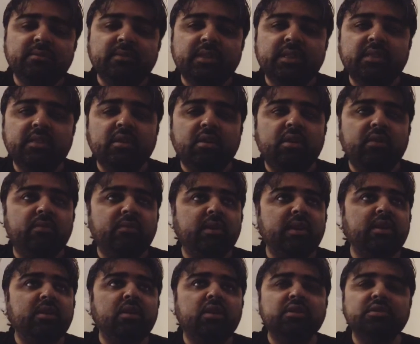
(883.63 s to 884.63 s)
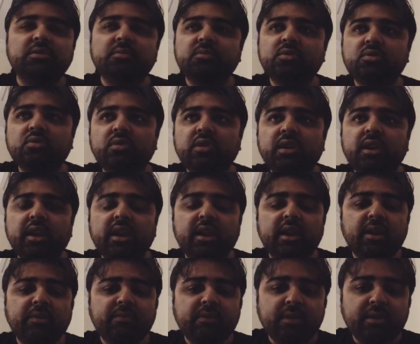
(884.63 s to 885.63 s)
with one awesome storyline
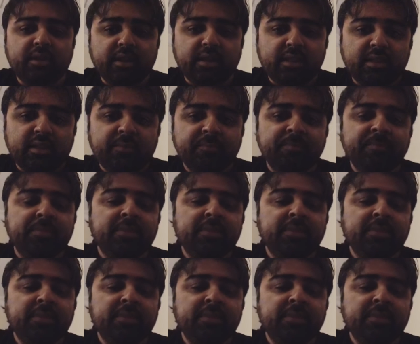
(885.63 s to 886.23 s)
after another.